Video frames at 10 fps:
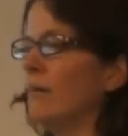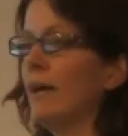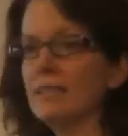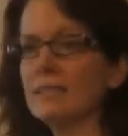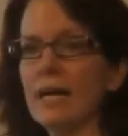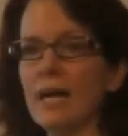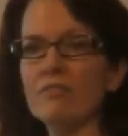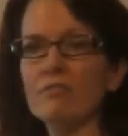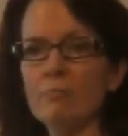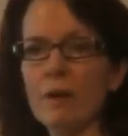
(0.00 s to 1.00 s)
ACF,
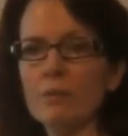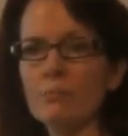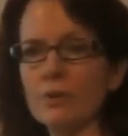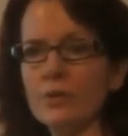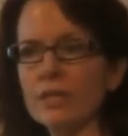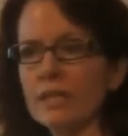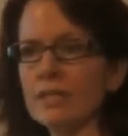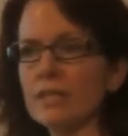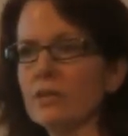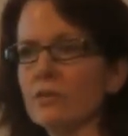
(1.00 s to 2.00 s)
Piper,
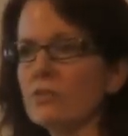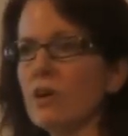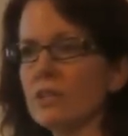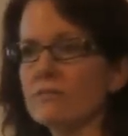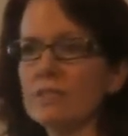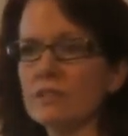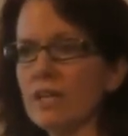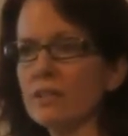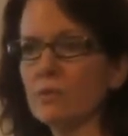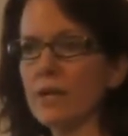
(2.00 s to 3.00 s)
Helios, all of the
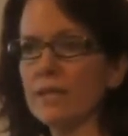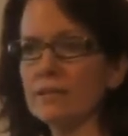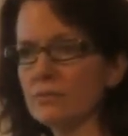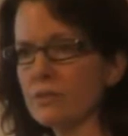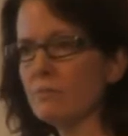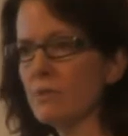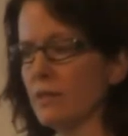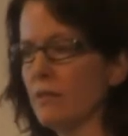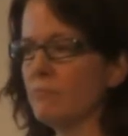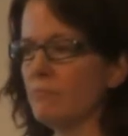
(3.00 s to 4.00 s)
United Ways are
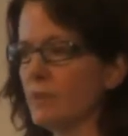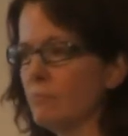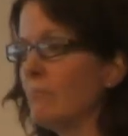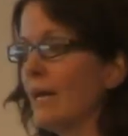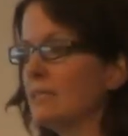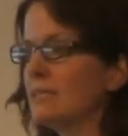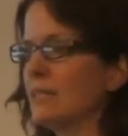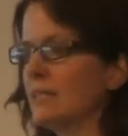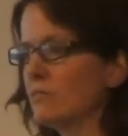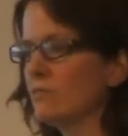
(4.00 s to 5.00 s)
in the main
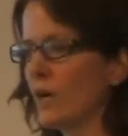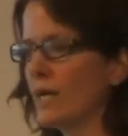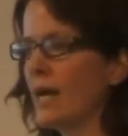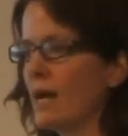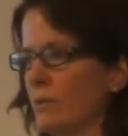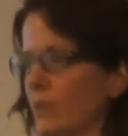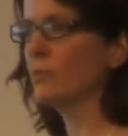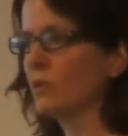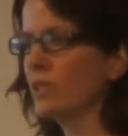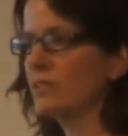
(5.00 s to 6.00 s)
cities right now, but
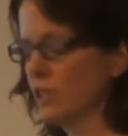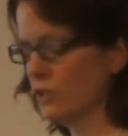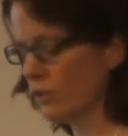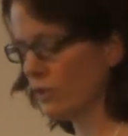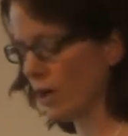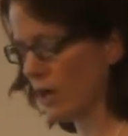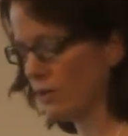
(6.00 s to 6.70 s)
it will continue to grow.